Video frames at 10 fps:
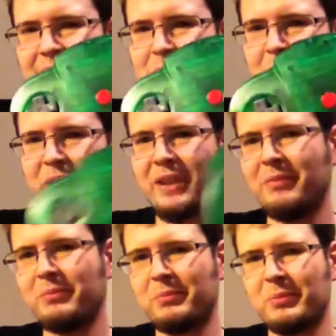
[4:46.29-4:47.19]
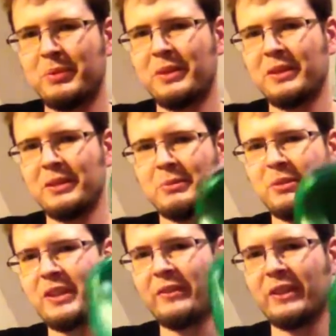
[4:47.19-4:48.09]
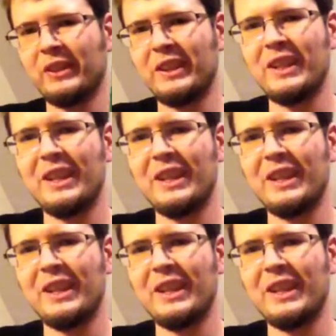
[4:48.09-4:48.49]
I remember that specifically.